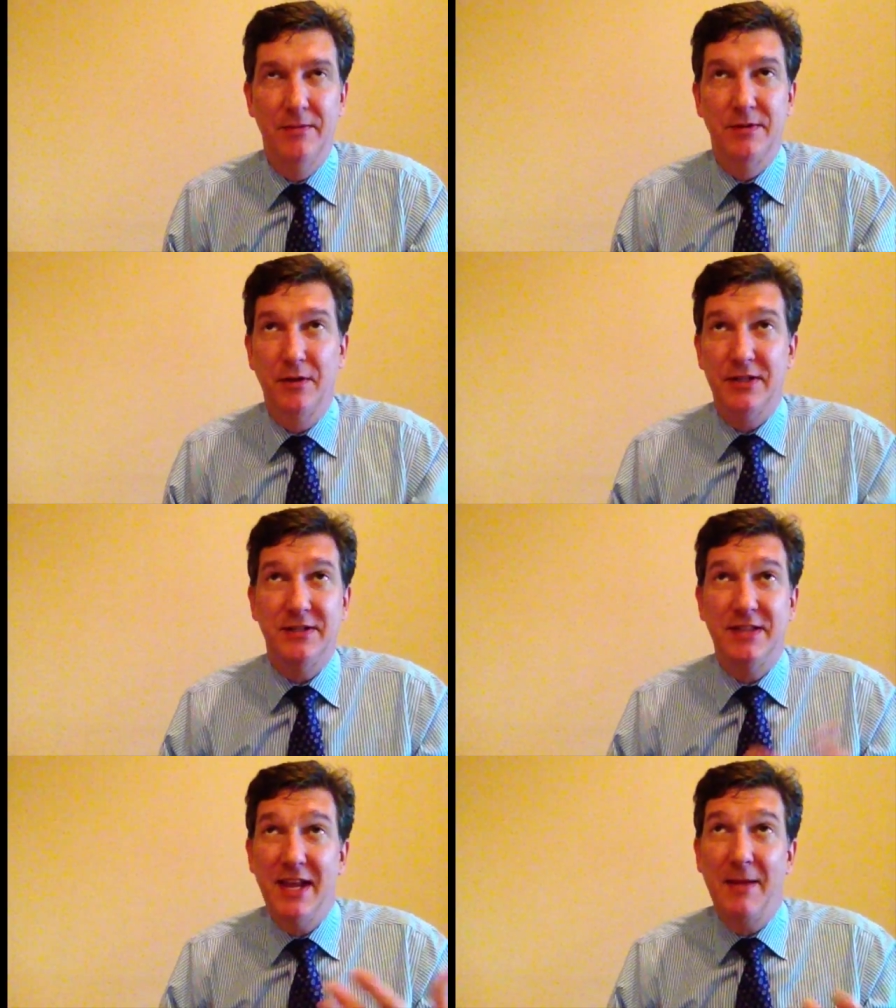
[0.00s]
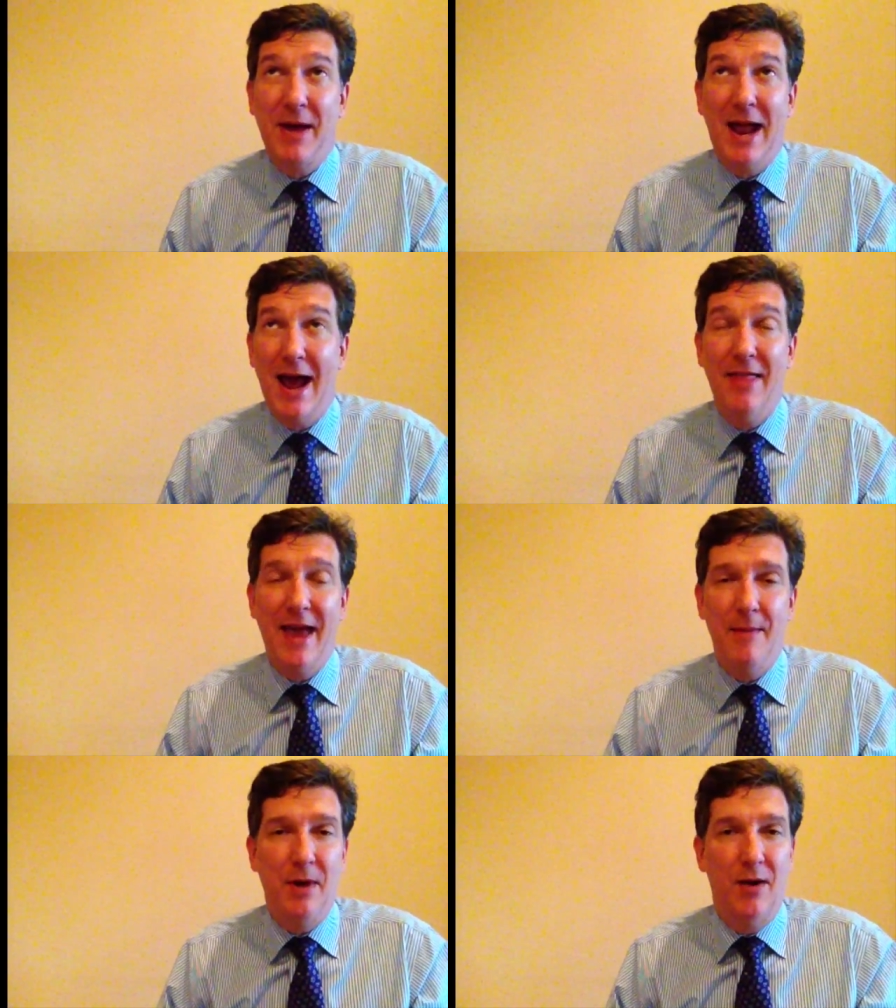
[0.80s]
So let's think about how
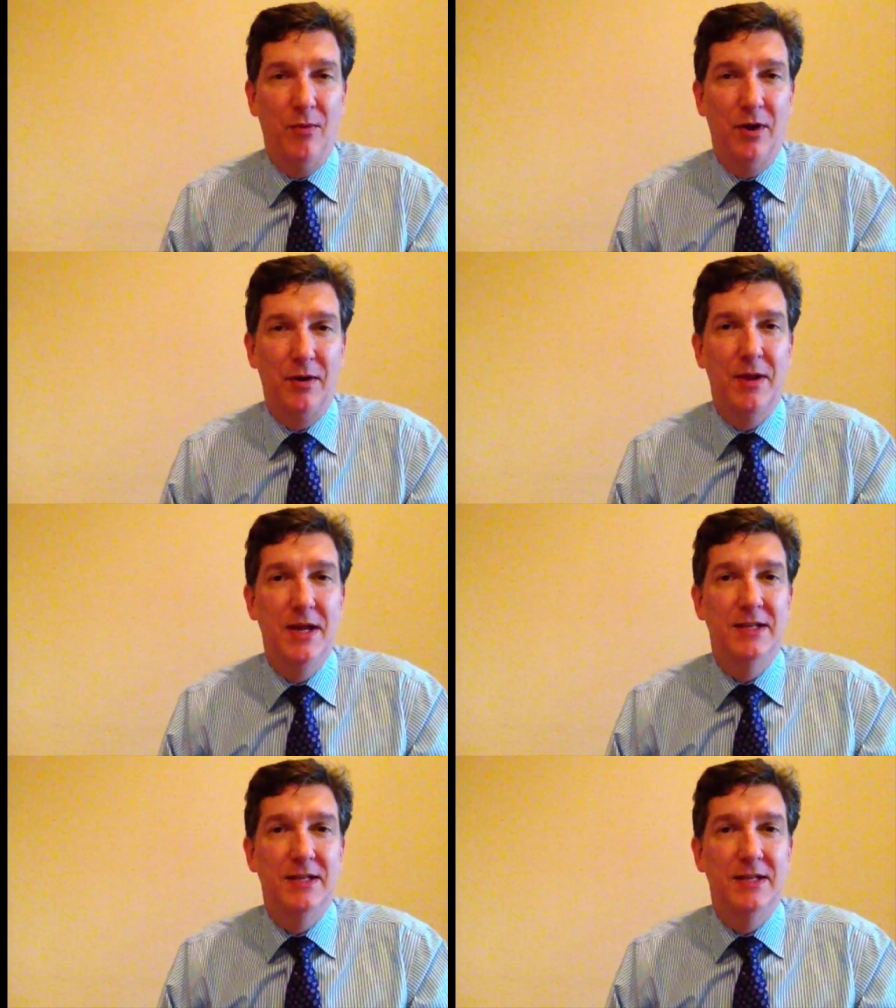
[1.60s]
that might work.